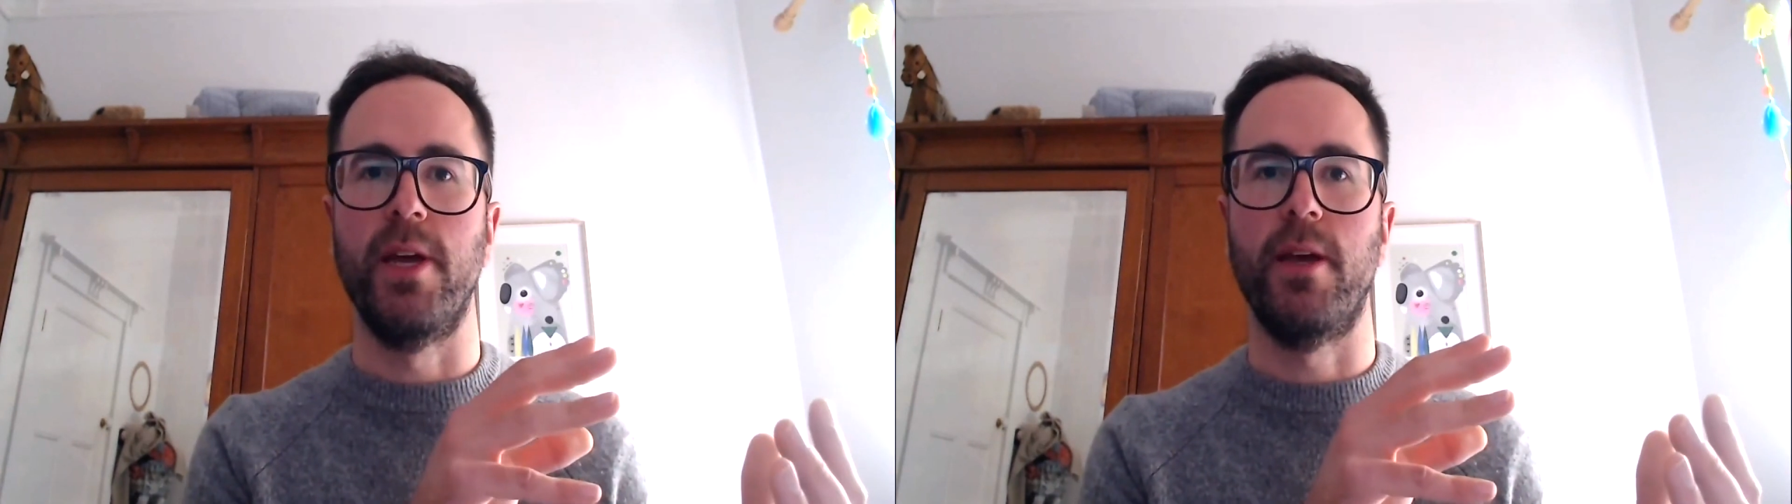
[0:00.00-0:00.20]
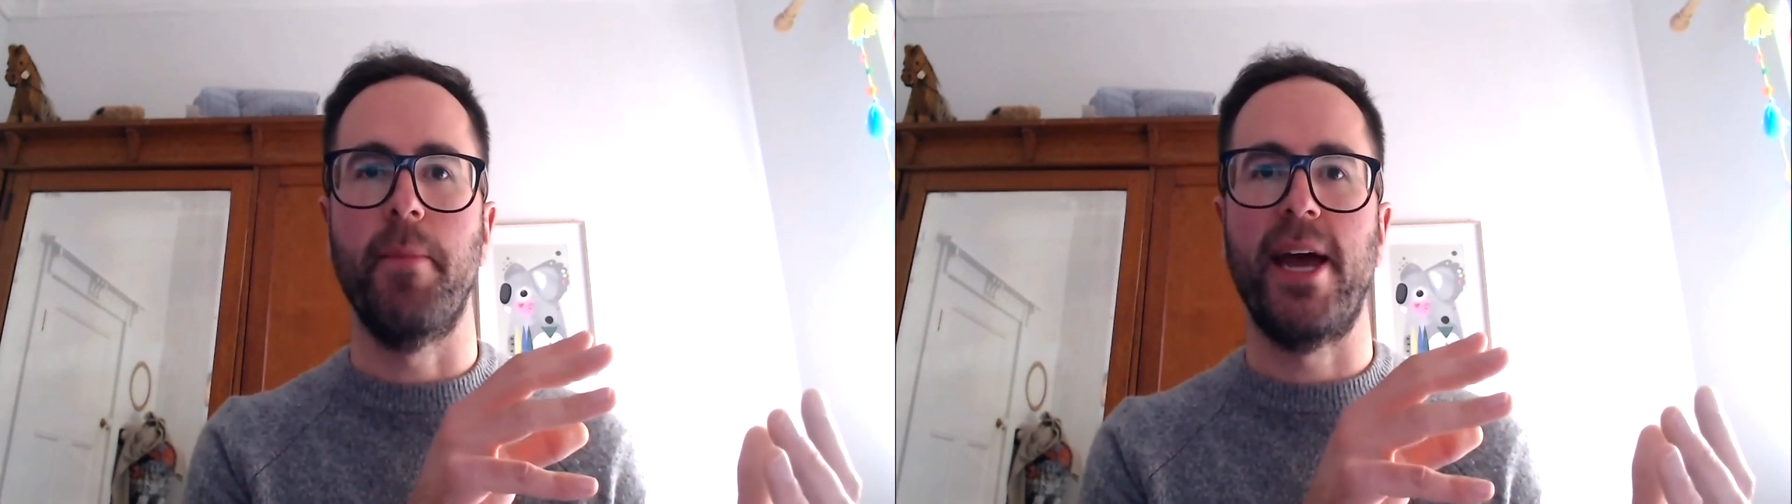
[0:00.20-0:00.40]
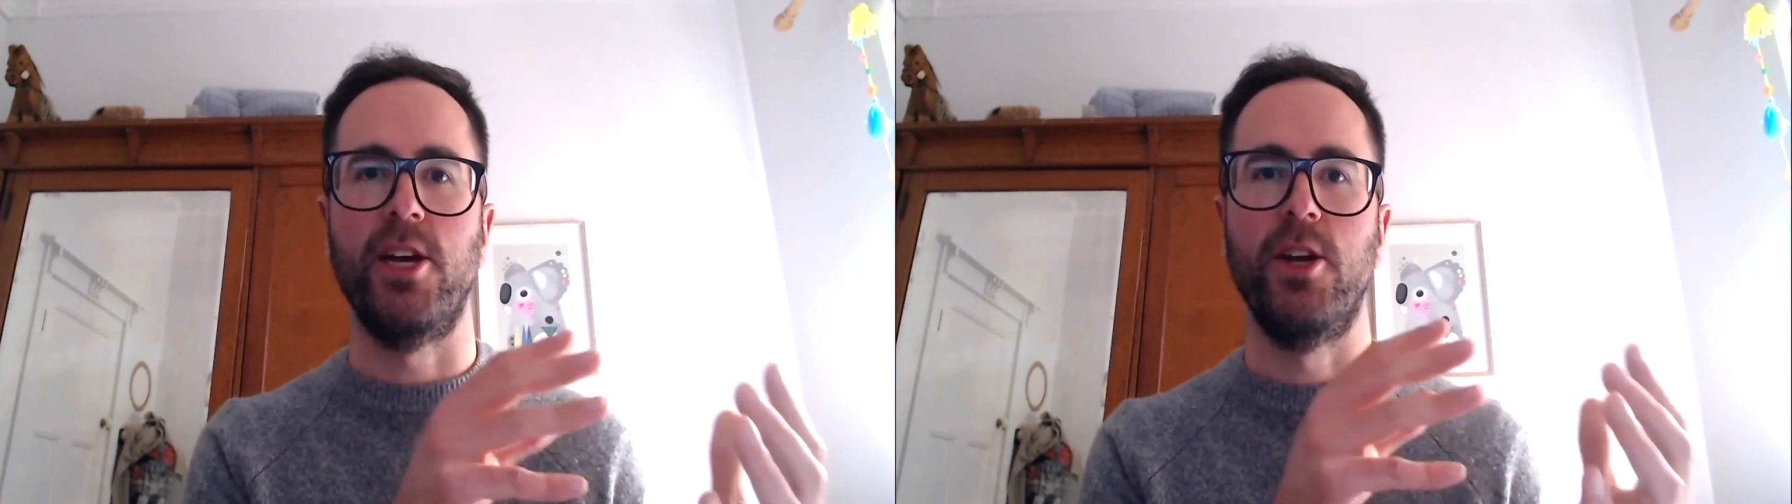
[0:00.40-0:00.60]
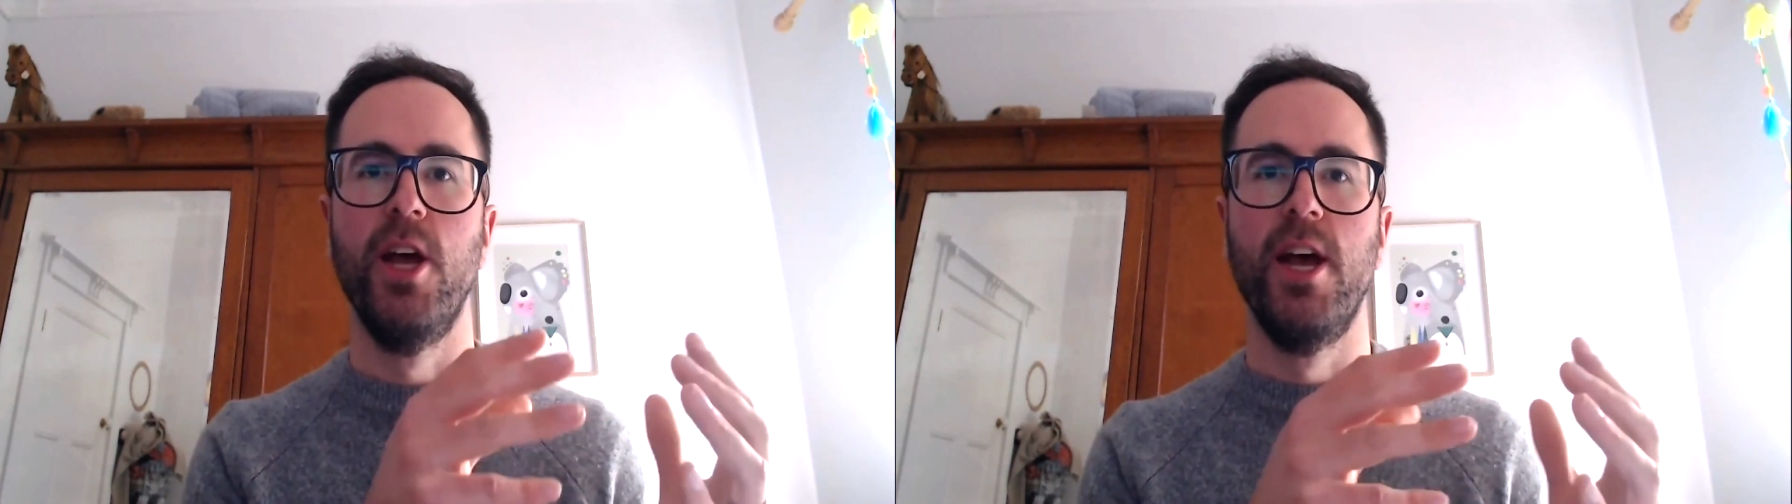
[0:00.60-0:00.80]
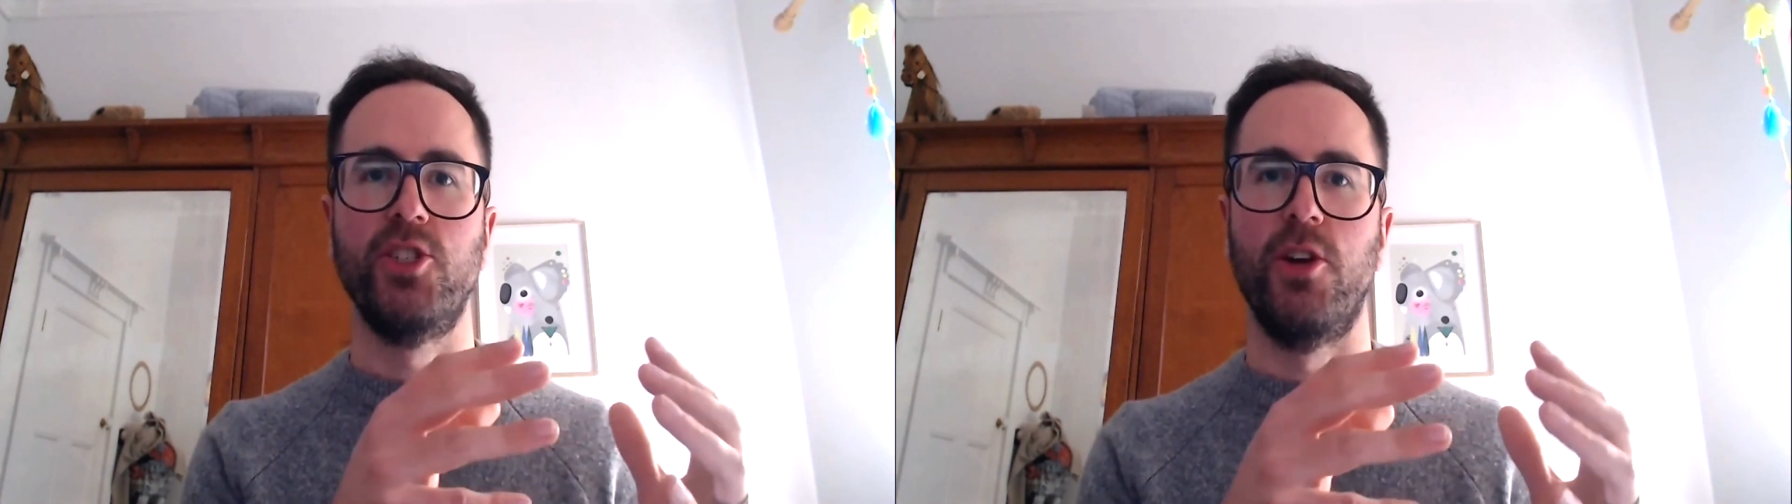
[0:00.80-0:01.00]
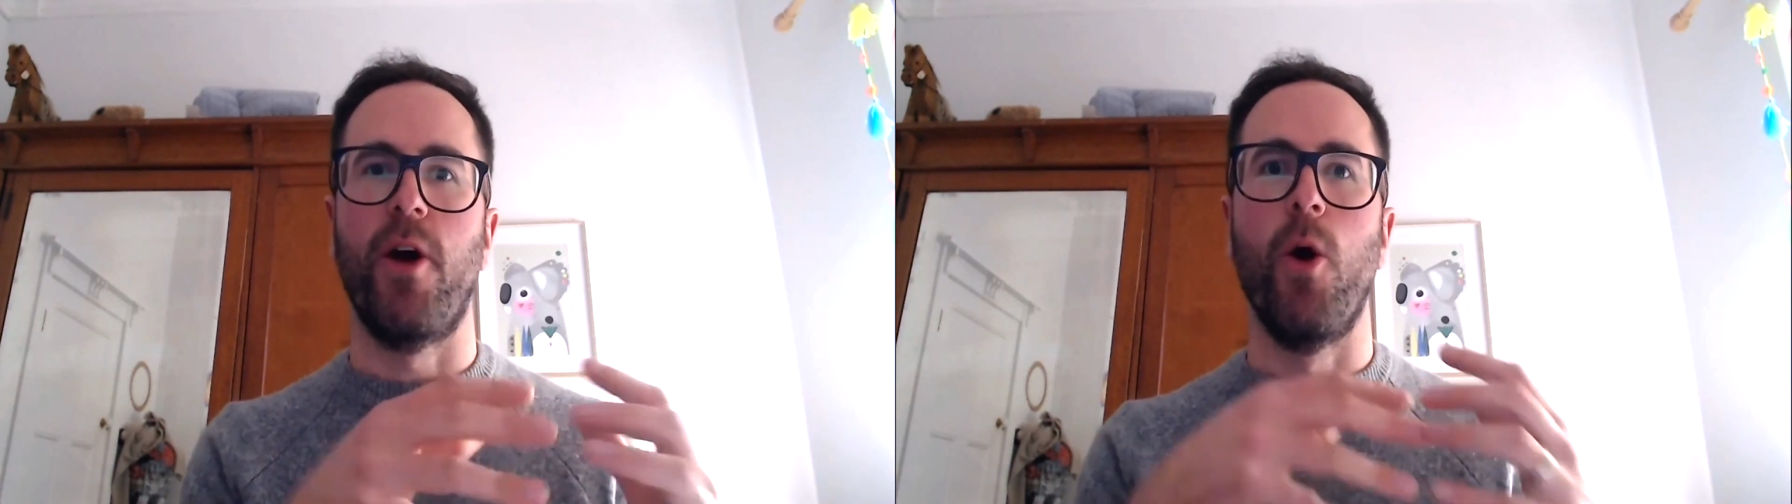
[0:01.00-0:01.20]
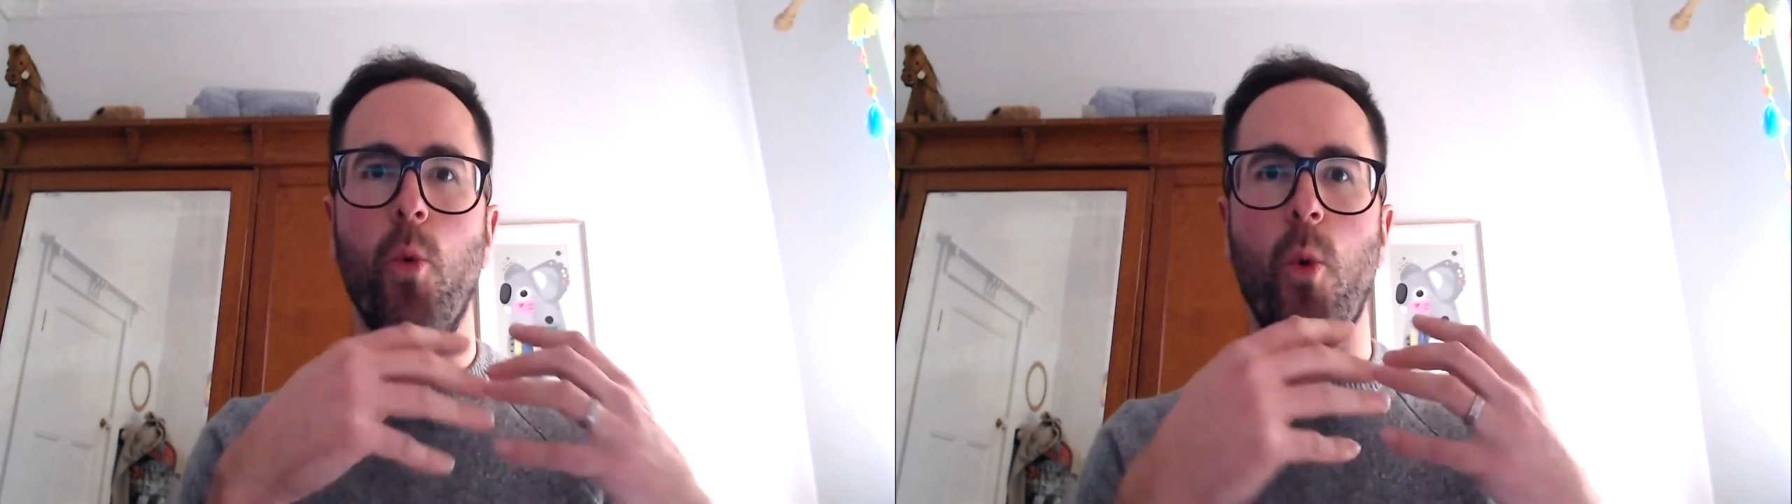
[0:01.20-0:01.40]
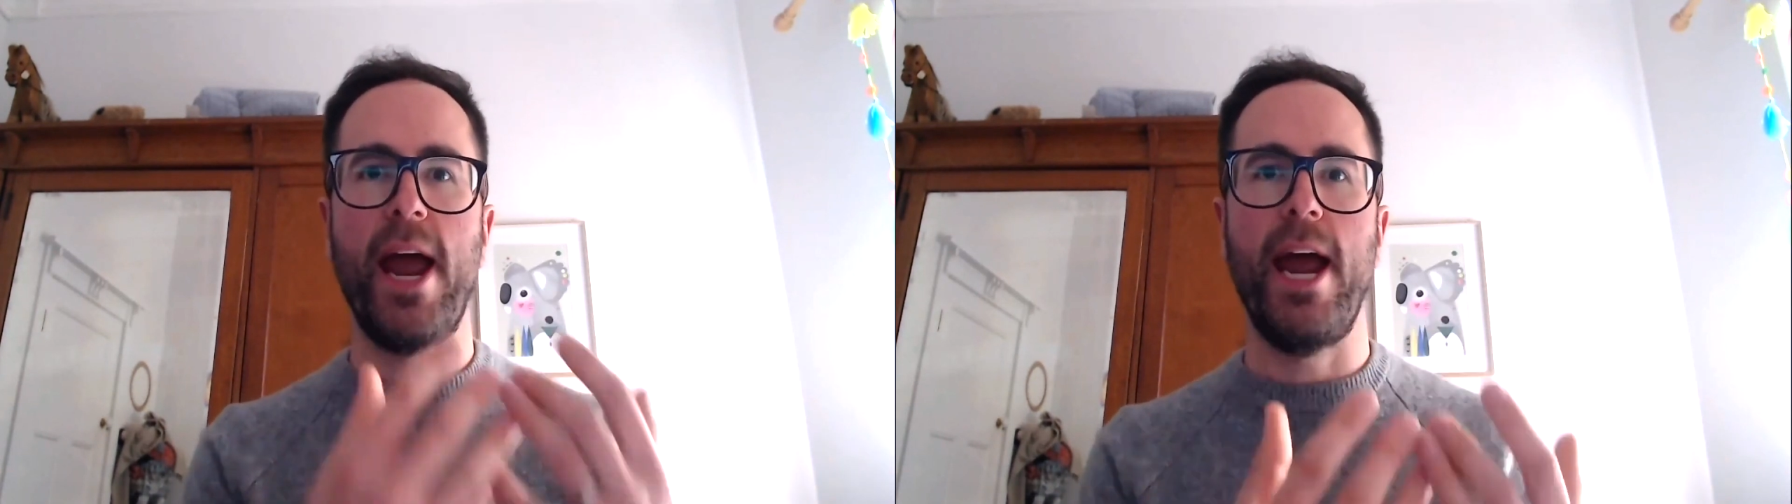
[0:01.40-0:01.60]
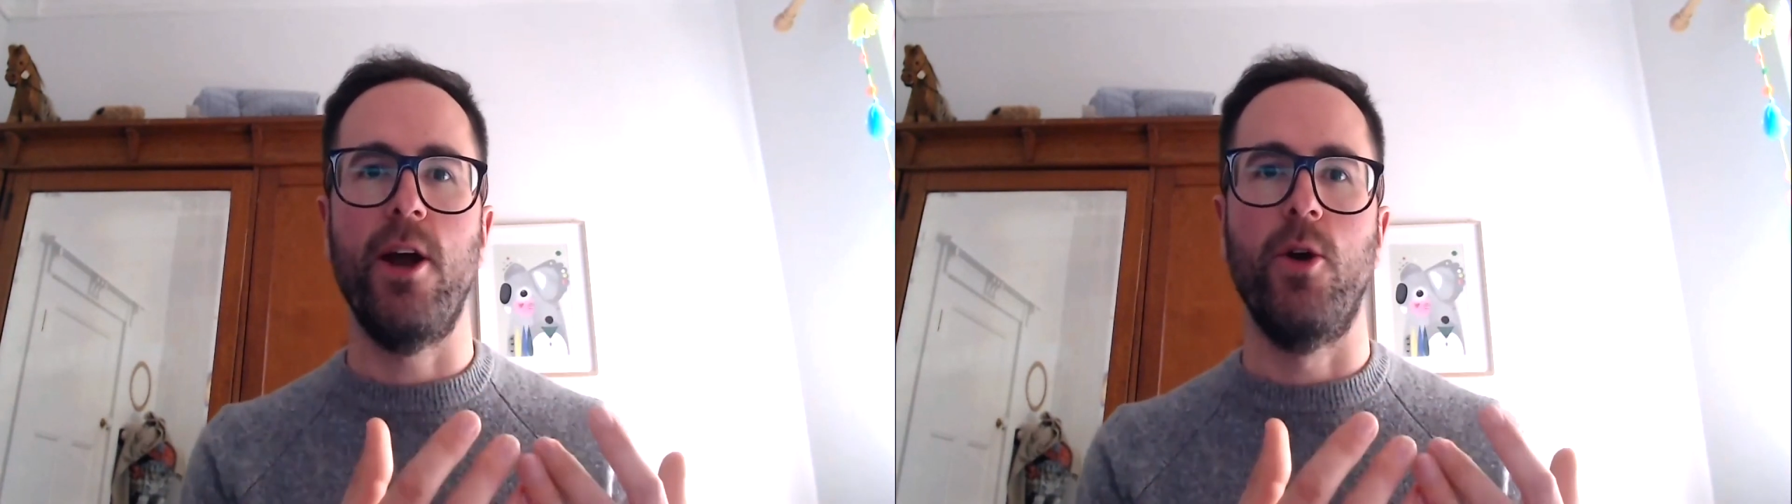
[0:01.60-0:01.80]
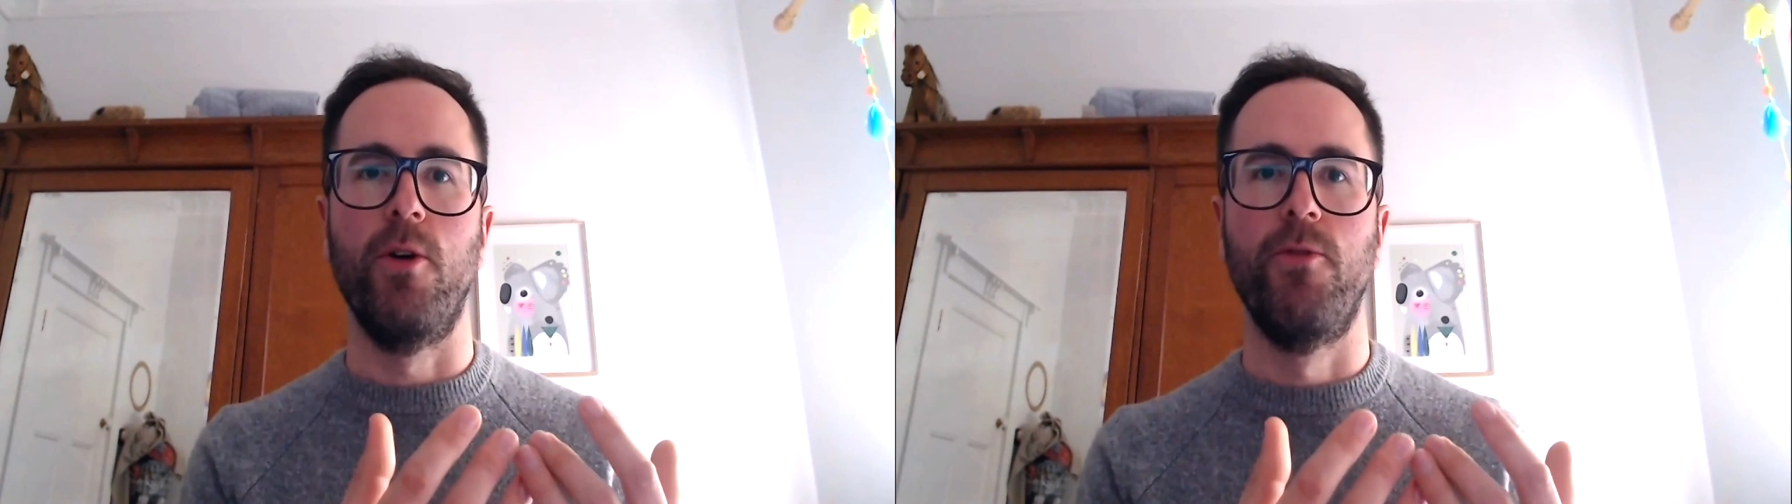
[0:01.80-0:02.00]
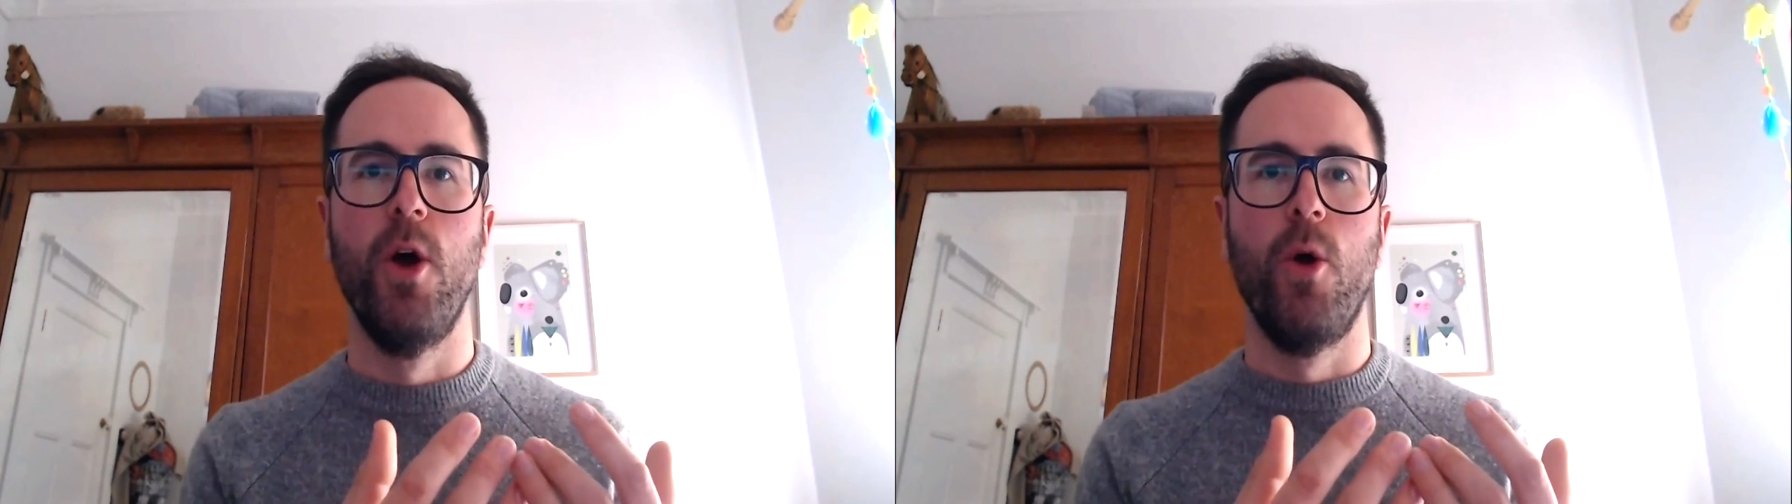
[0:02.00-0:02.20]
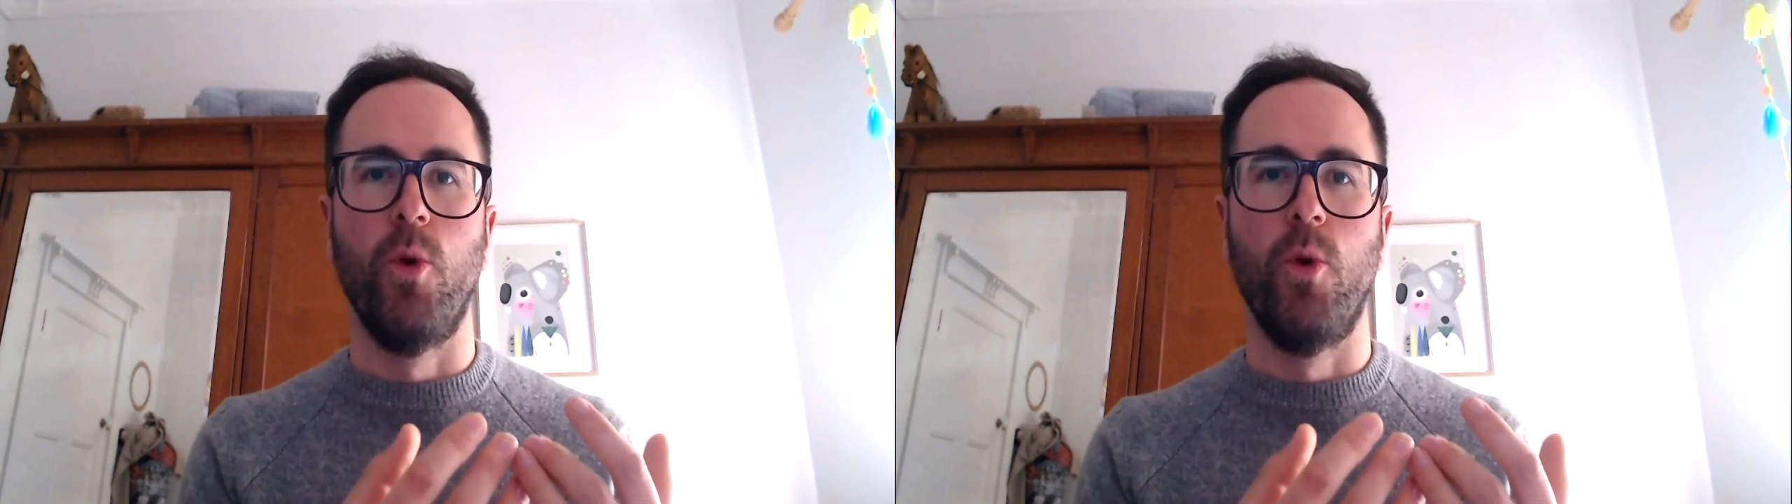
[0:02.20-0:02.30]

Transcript: We can make it sort of aware of